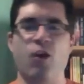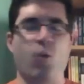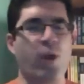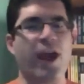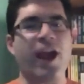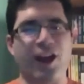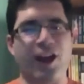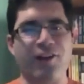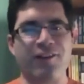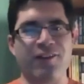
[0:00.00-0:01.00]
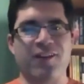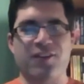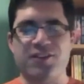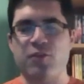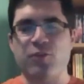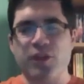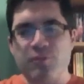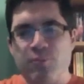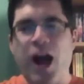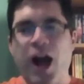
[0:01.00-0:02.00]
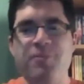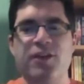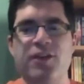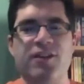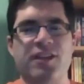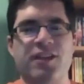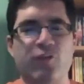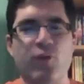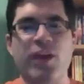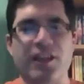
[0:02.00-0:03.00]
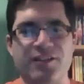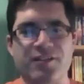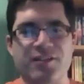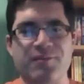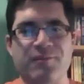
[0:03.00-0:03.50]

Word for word: where the submarine pops out a set of wings.